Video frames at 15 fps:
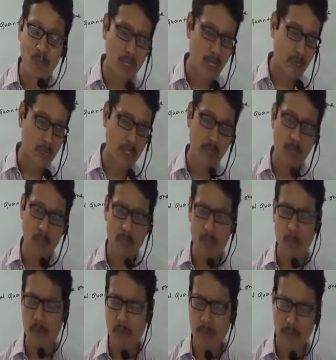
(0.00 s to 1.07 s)
so that will
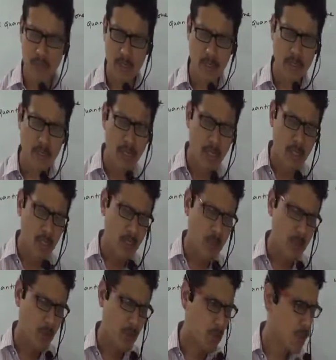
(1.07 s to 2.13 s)
not come under physics.
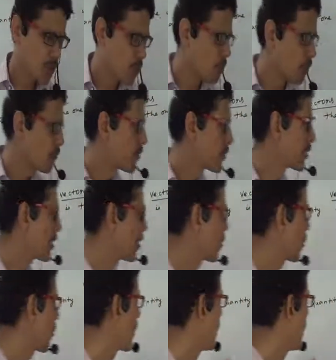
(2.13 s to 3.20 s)
So
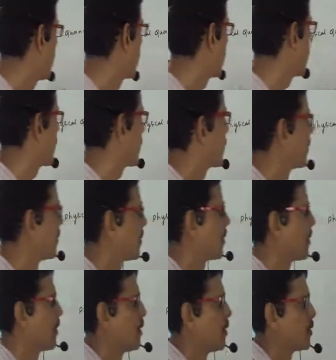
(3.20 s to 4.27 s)
physical
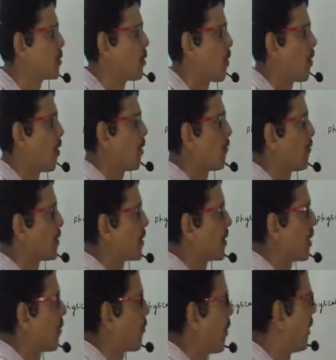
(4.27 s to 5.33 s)
quantities, so all
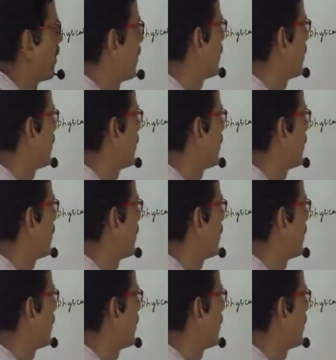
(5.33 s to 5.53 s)
physical